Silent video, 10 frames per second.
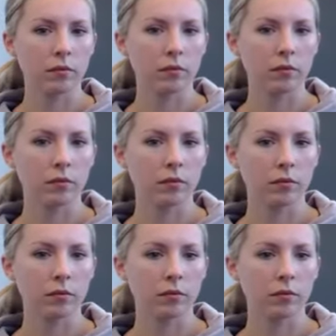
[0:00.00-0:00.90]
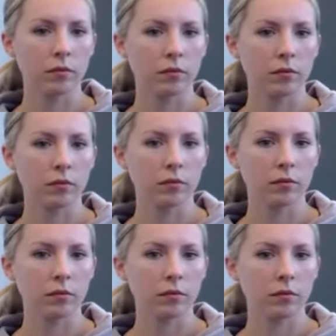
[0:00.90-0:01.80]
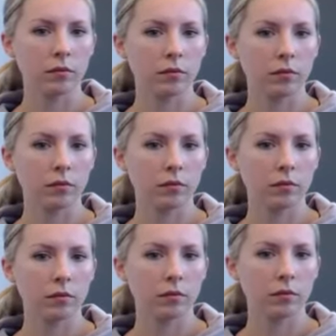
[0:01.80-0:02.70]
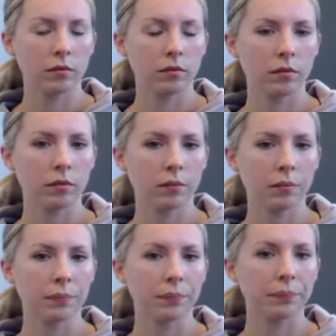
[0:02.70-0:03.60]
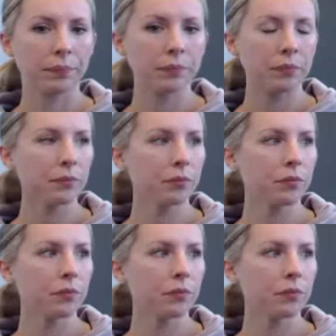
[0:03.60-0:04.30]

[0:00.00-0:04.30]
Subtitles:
(not speaking)